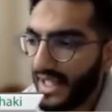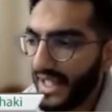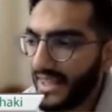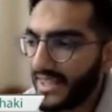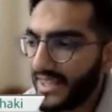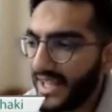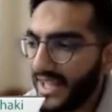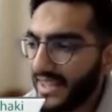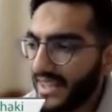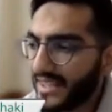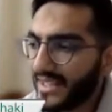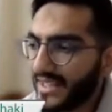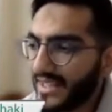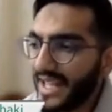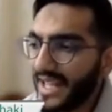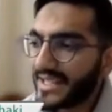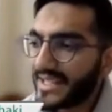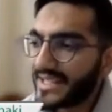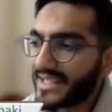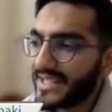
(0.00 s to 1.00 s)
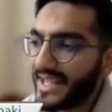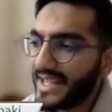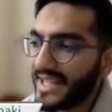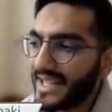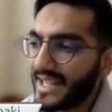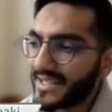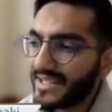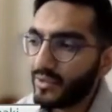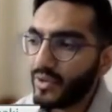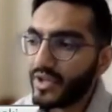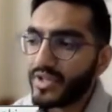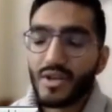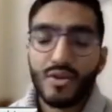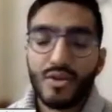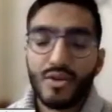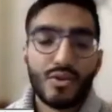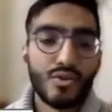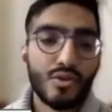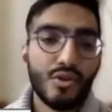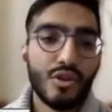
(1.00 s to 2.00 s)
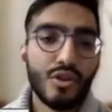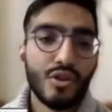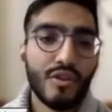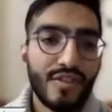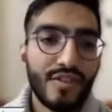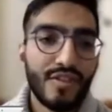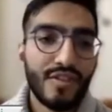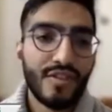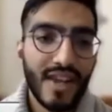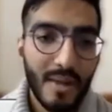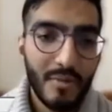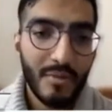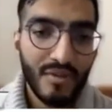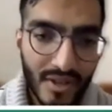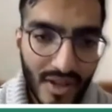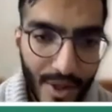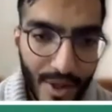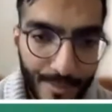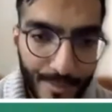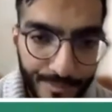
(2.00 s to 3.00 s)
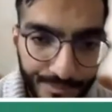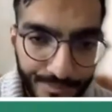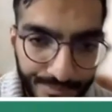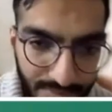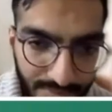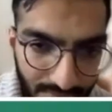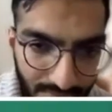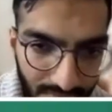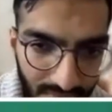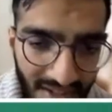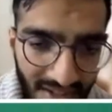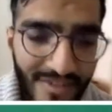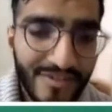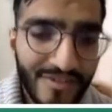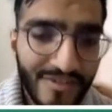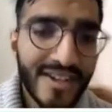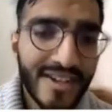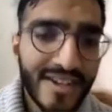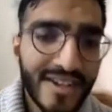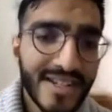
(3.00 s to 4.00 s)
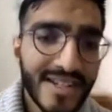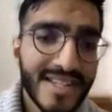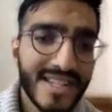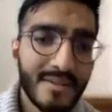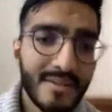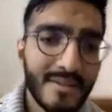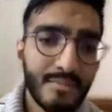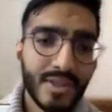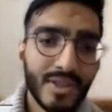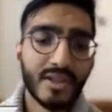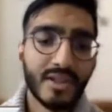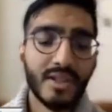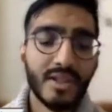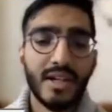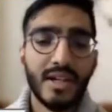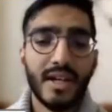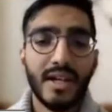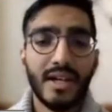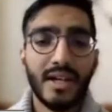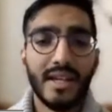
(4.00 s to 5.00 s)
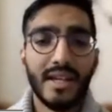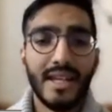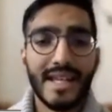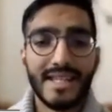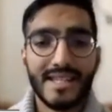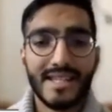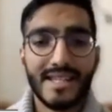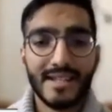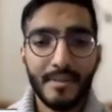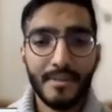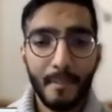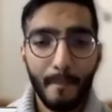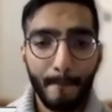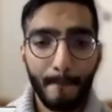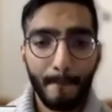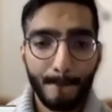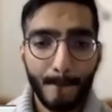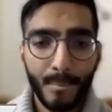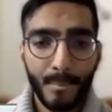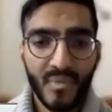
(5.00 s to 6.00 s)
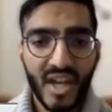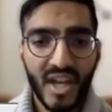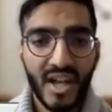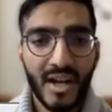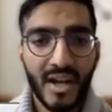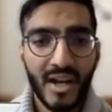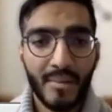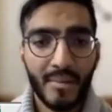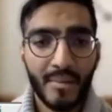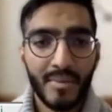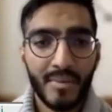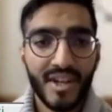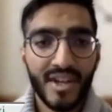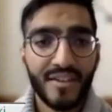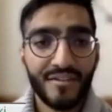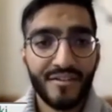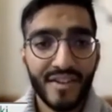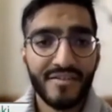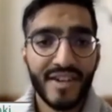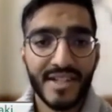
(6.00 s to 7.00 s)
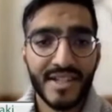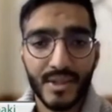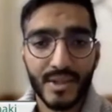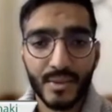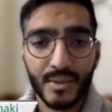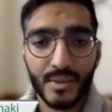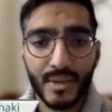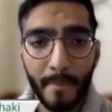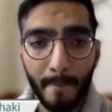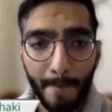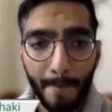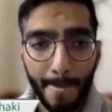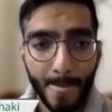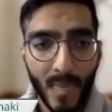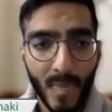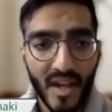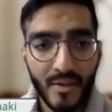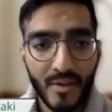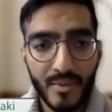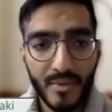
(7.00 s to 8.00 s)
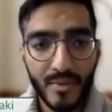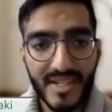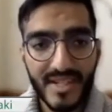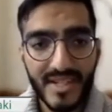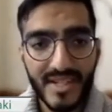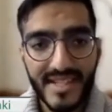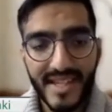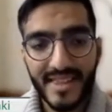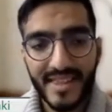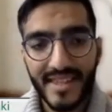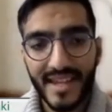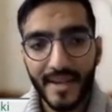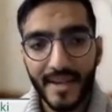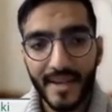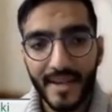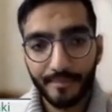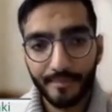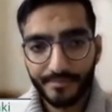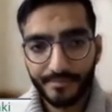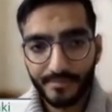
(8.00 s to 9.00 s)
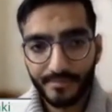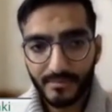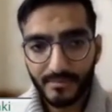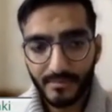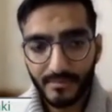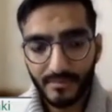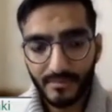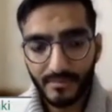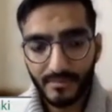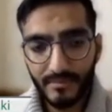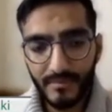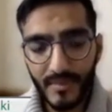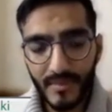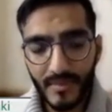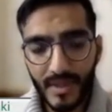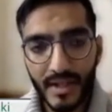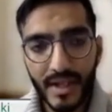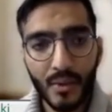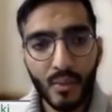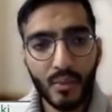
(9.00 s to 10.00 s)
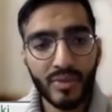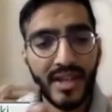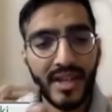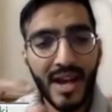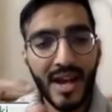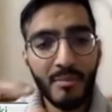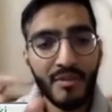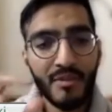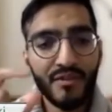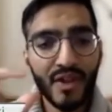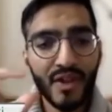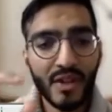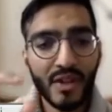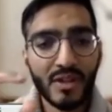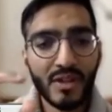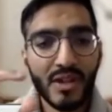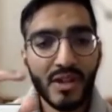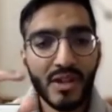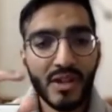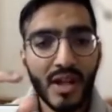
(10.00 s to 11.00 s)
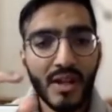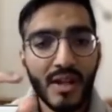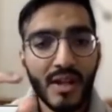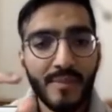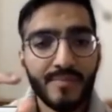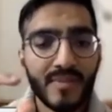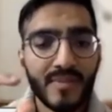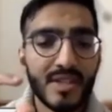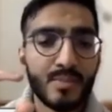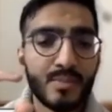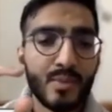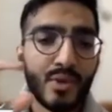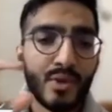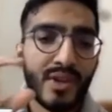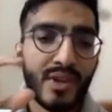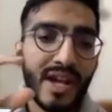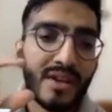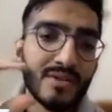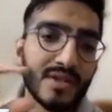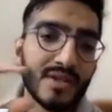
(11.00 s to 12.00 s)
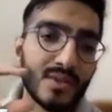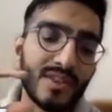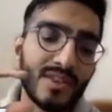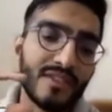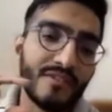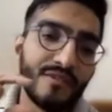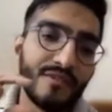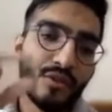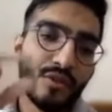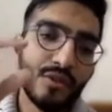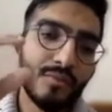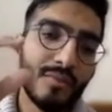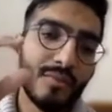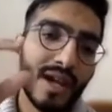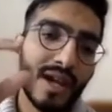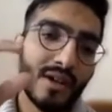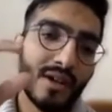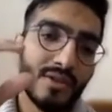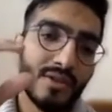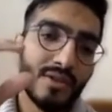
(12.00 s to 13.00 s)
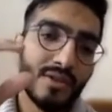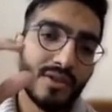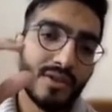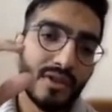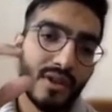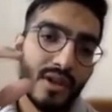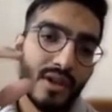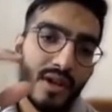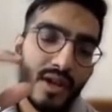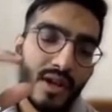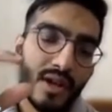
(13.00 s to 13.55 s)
And then the next lesson was rule of lam of Allah. A very simple lesson, but a very vital one. And we said that the lam of Allah is pronounced with a full mouth